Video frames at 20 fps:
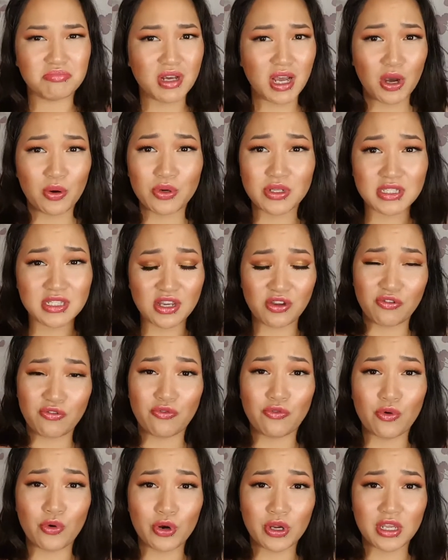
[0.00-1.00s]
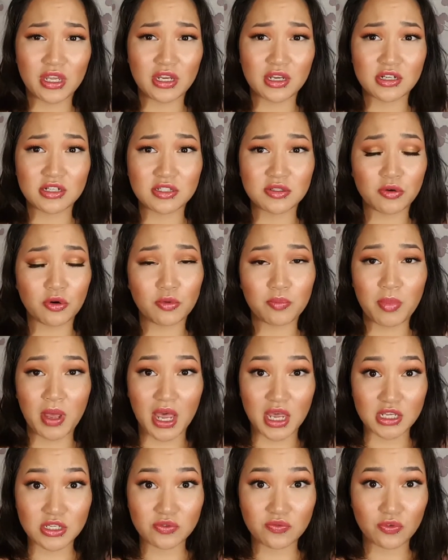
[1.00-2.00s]
I would say, 4 years or
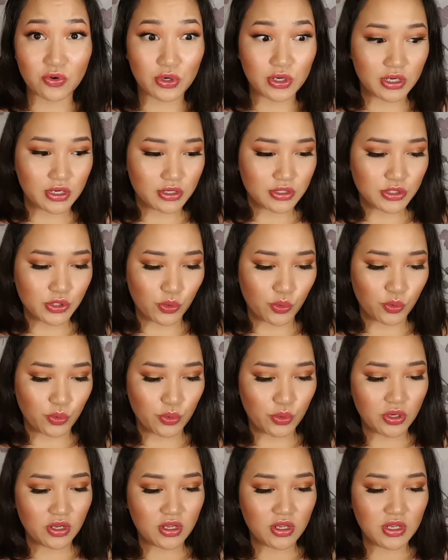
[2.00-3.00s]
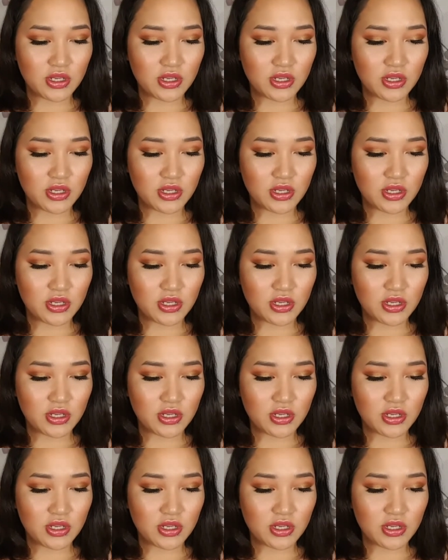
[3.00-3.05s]
past 4 years old.